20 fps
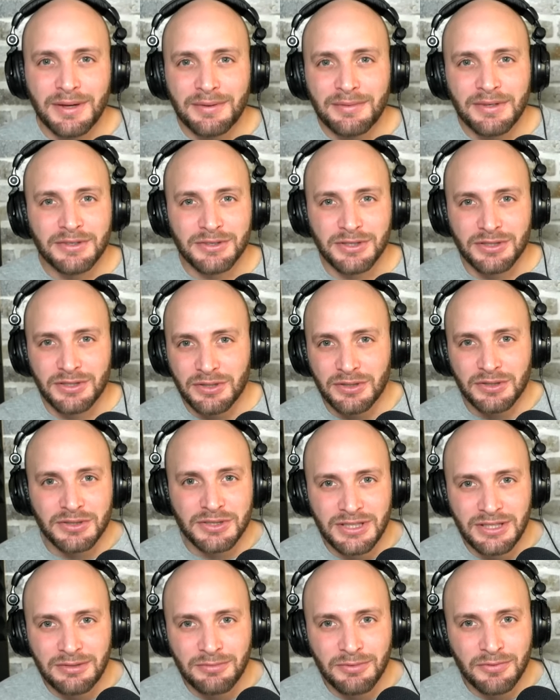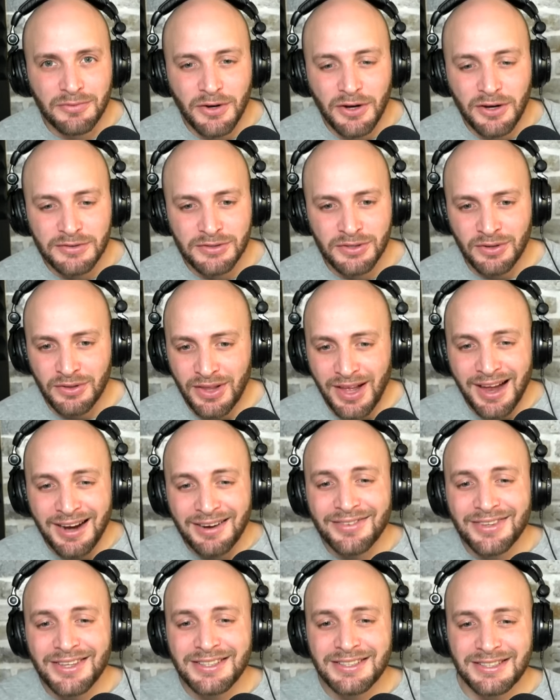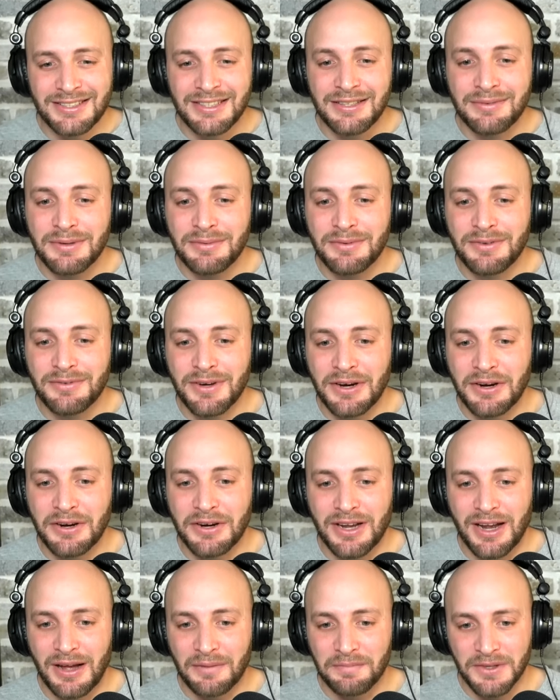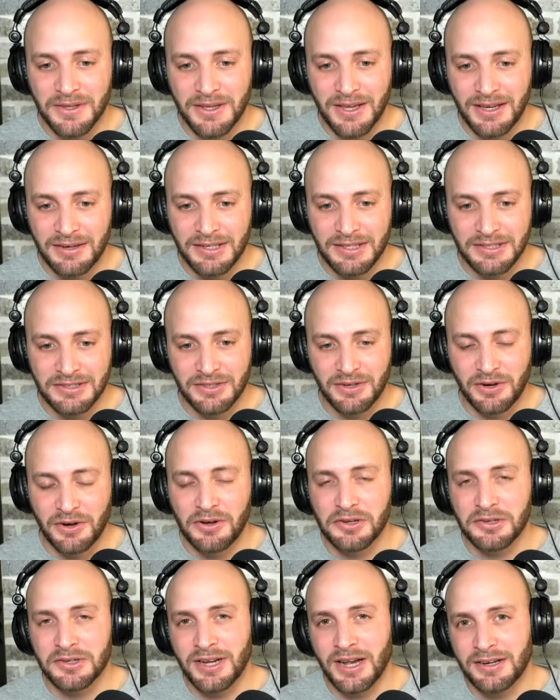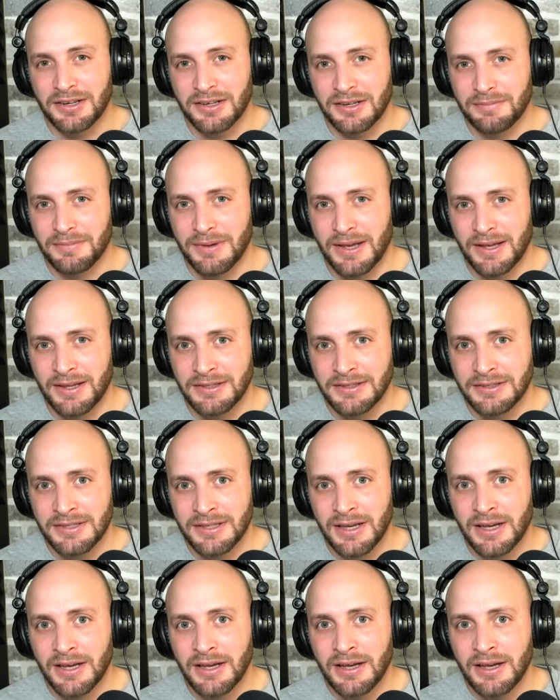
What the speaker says: Maybe there's a third team involved. So a lot of these seem to be very complicated, because it all kind of depends